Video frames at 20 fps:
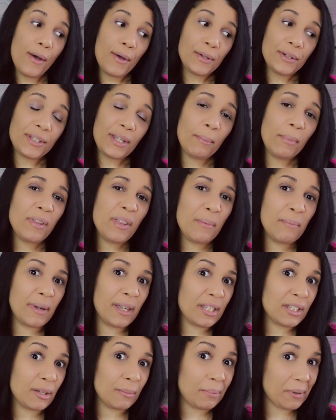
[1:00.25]
Some of them
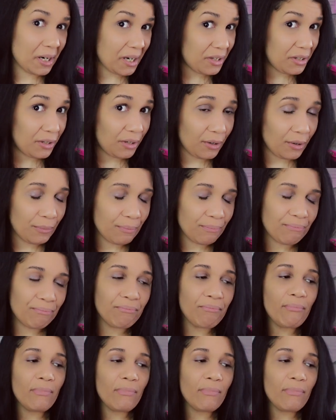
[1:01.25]
may surprise you.